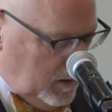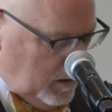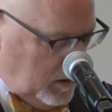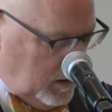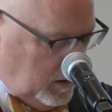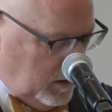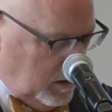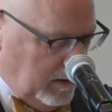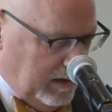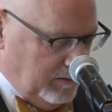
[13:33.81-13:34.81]

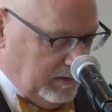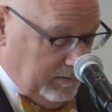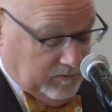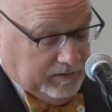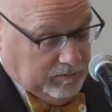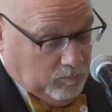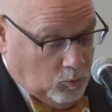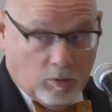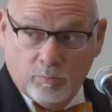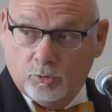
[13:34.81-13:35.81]
And
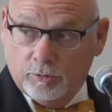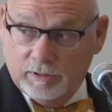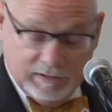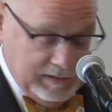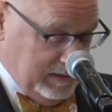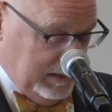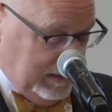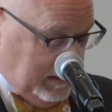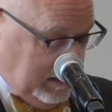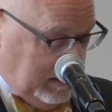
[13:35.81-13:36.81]
more importantly,
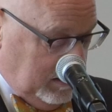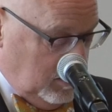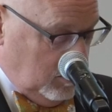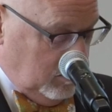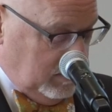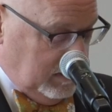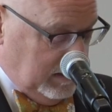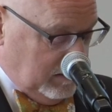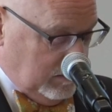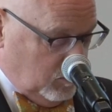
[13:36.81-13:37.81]
you know,
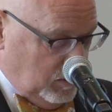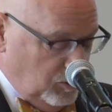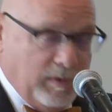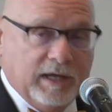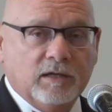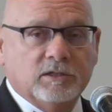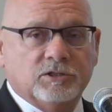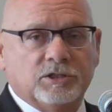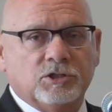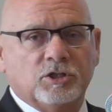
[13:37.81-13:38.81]
when you're making
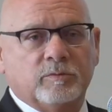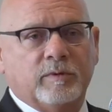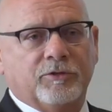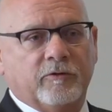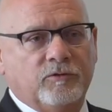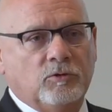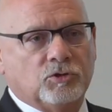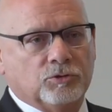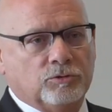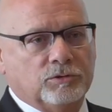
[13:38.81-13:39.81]
decisions about the
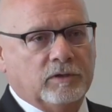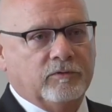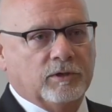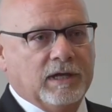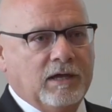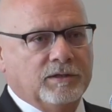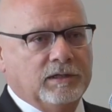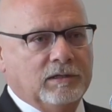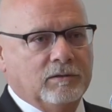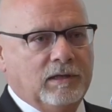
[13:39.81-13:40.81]
future of our
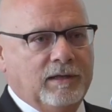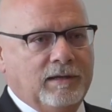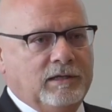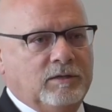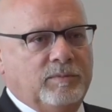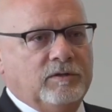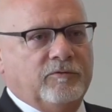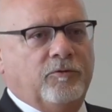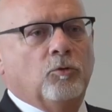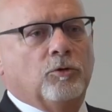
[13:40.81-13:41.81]
county, they need to be
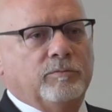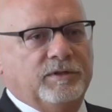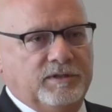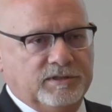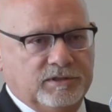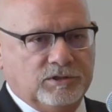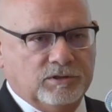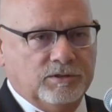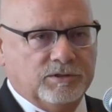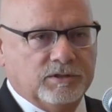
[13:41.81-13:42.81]
informed
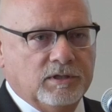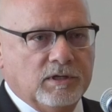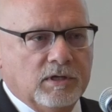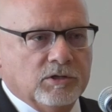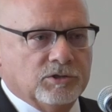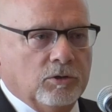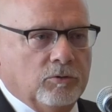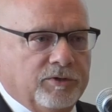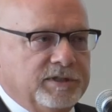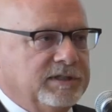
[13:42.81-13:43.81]
decisions.
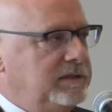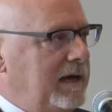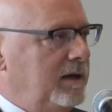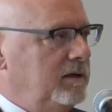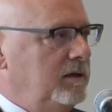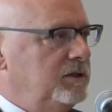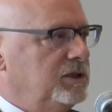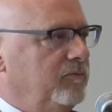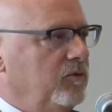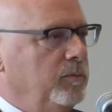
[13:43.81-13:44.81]
So this data and
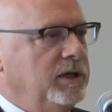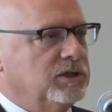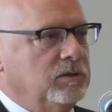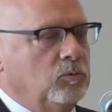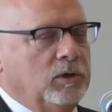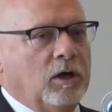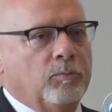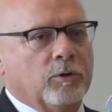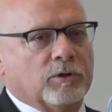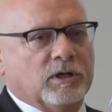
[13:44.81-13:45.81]
this information will
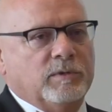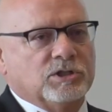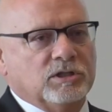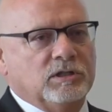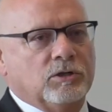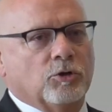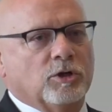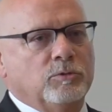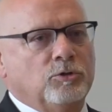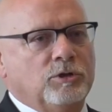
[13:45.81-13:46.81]
help our commission and our
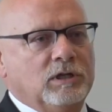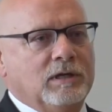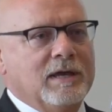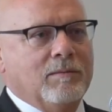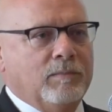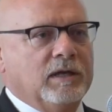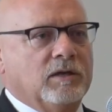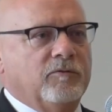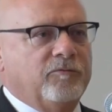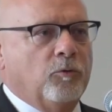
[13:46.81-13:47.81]
community make
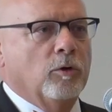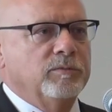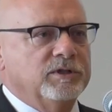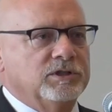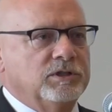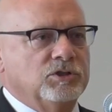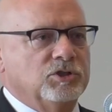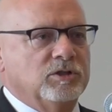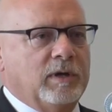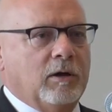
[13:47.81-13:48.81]
informed
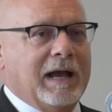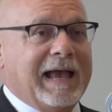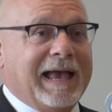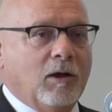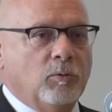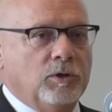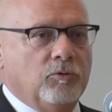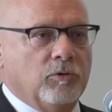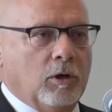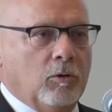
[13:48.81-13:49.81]
decisions about how we
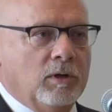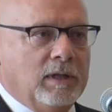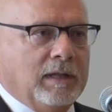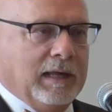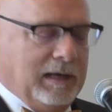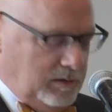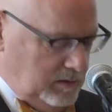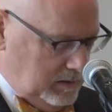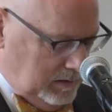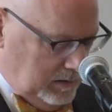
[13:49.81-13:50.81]
grow, and
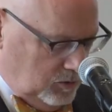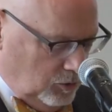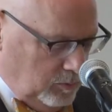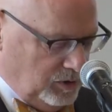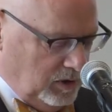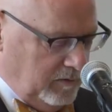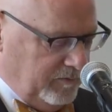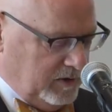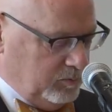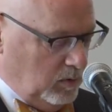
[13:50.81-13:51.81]
in terms
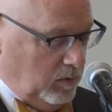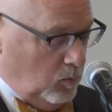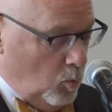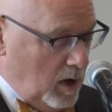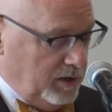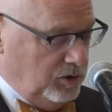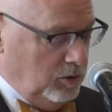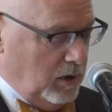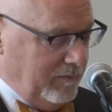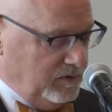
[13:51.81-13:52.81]
of, because what we want to
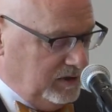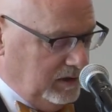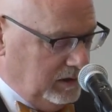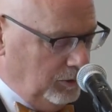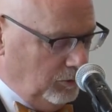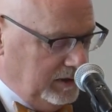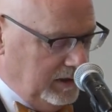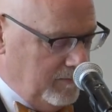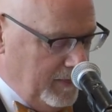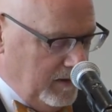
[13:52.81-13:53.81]
do, obviously,
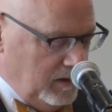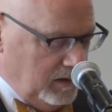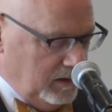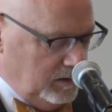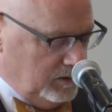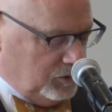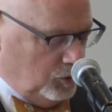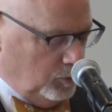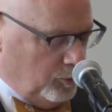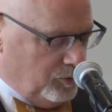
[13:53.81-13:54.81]
clearly, is
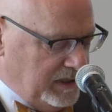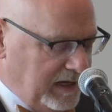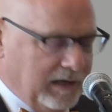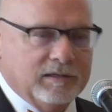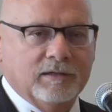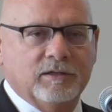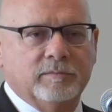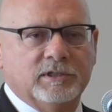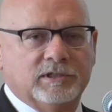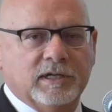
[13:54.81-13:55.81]
to protect the
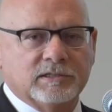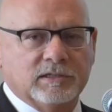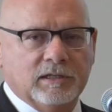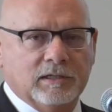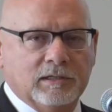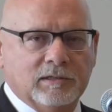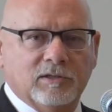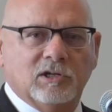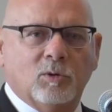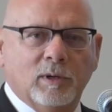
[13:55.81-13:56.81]
majestic,
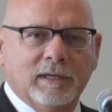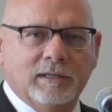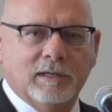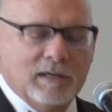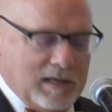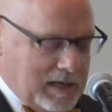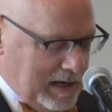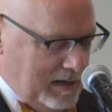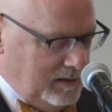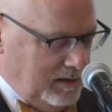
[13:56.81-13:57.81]
the quaint,
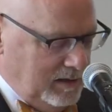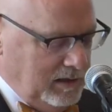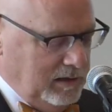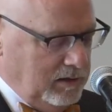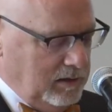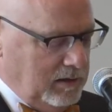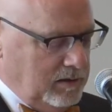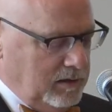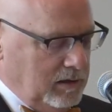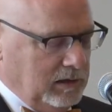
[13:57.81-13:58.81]
and
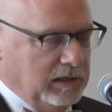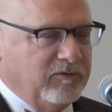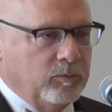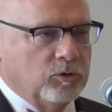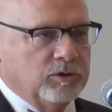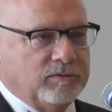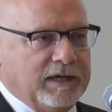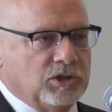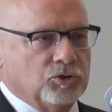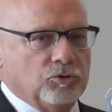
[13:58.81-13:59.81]
the livable
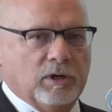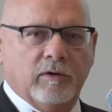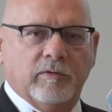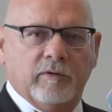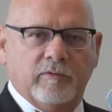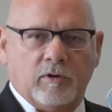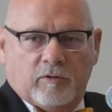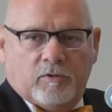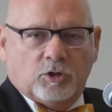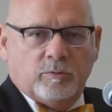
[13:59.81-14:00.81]
nature of our